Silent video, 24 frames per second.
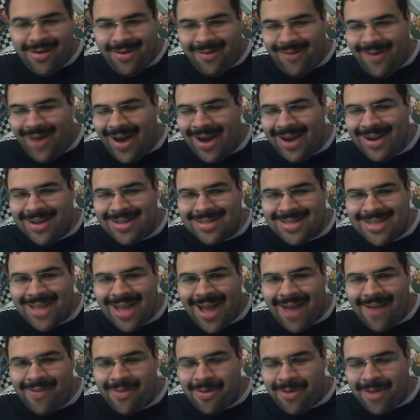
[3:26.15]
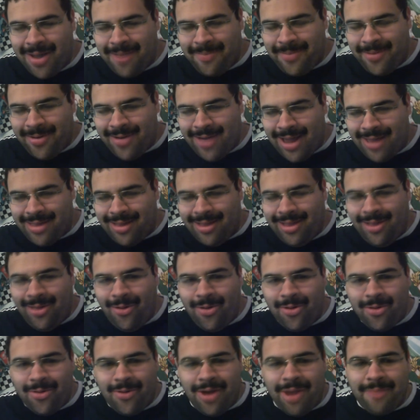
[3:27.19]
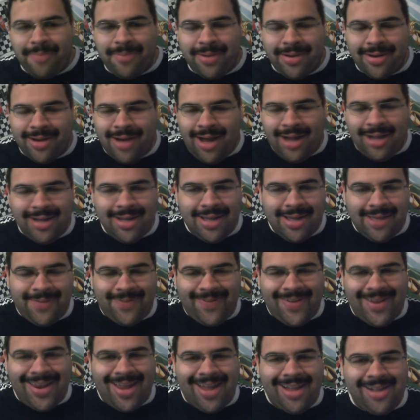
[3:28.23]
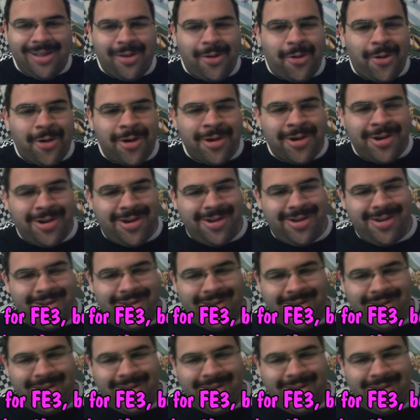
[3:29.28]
Why does she have the rapier? That's a lord weapon. Uh, is Fina a lord?